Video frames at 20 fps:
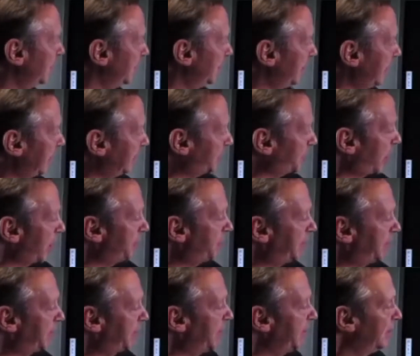And
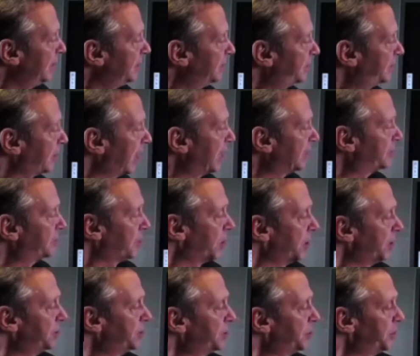so I
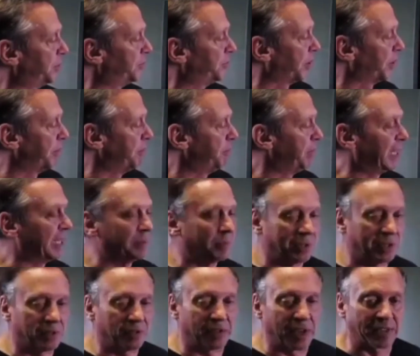started doing very
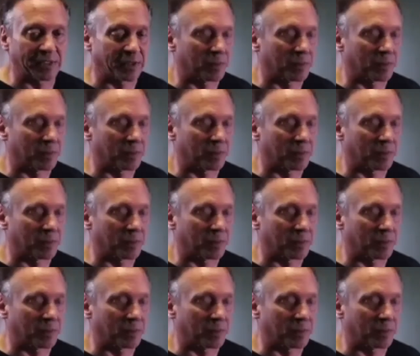minimally invasive